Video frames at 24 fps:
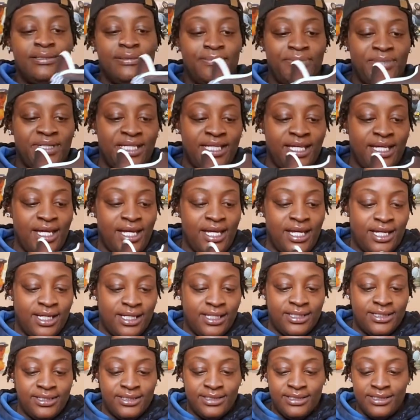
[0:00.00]
But yeah.
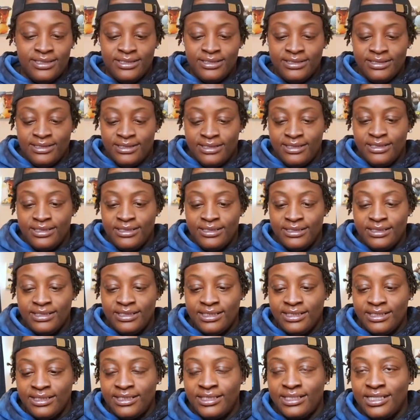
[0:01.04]

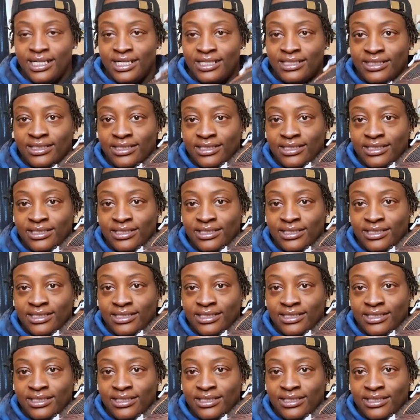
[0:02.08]
Got